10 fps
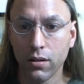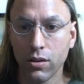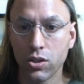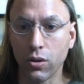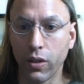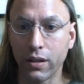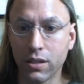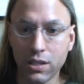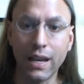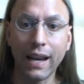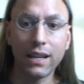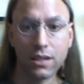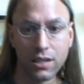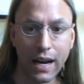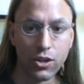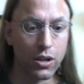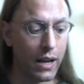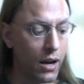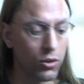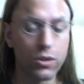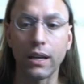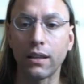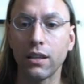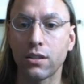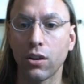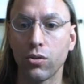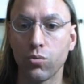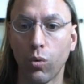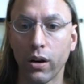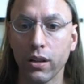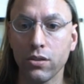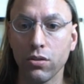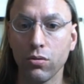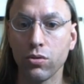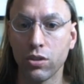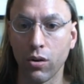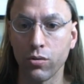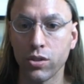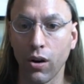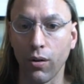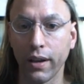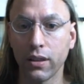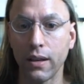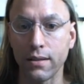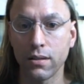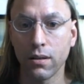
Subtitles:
So that 2nd section now looks like this. It goes 1 to 2, 0, 0, like this.